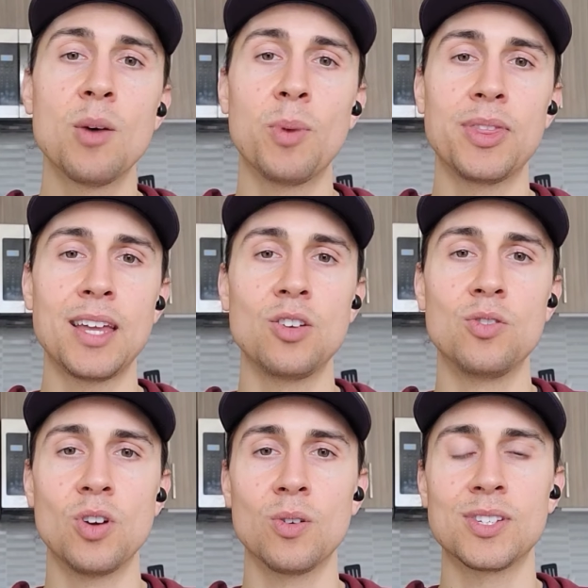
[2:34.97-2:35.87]
but then you
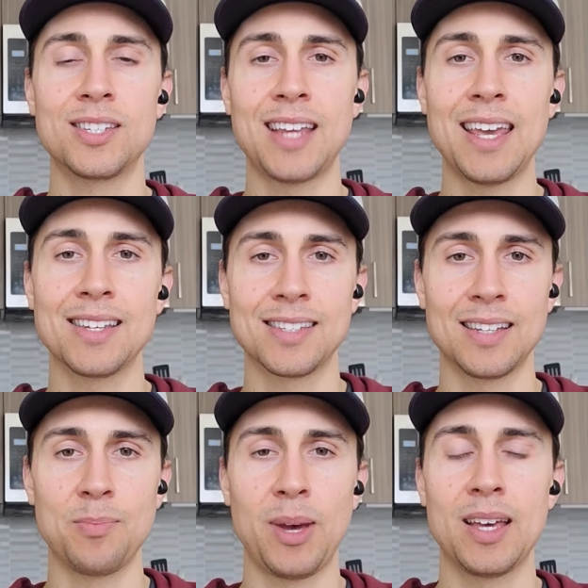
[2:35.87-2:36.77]
don't stay
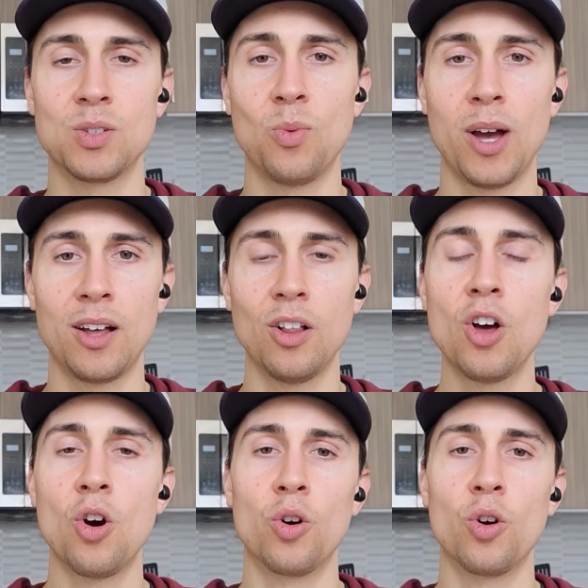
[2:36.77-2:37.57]
asleep as well,